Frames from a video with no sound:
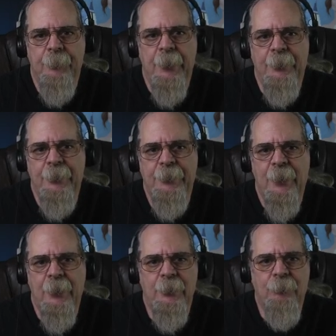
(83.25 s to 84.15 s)
And this
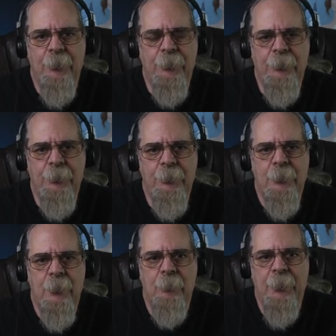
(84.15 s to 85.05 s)
site is where you
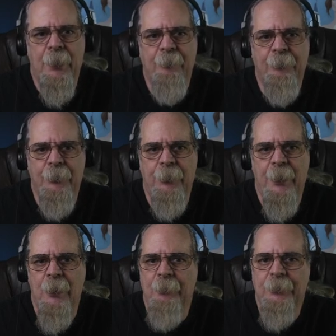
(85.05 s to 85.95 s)
apply for your
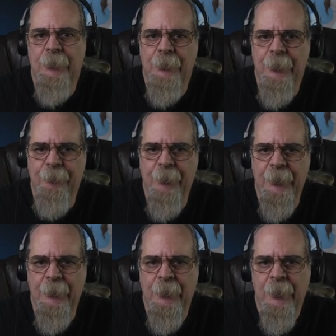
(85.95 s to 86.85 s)
airman
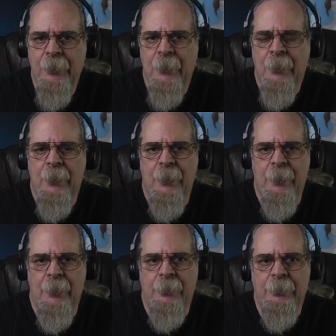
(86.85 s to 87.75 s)
certificate
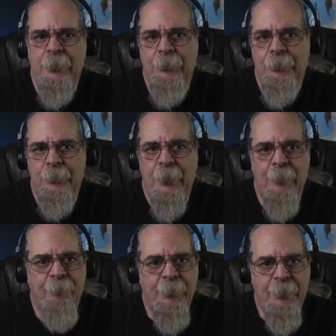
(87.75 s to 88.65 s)
and get your
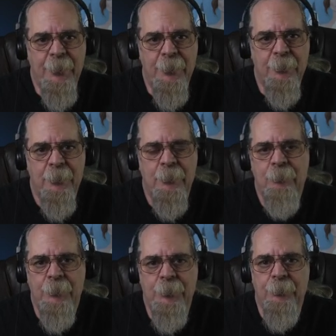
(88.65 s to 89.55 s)
FTN,
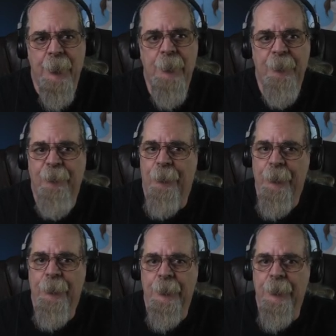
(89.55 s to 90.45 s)
which you'll need before
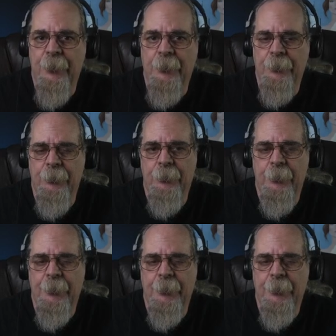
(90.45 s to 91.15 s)
you can schedule your